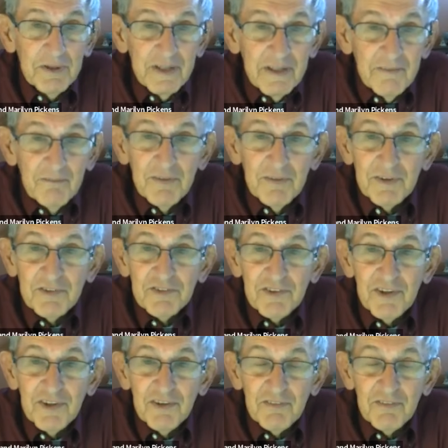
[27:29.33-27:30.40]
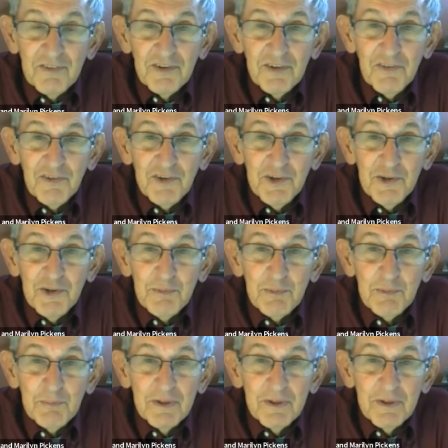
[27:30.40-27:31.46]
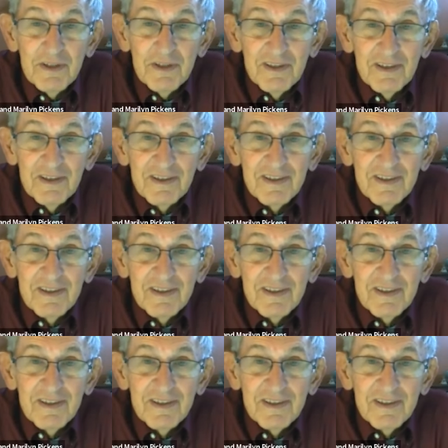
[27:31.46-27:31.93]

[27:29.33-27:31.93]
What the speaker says: envious of another human being.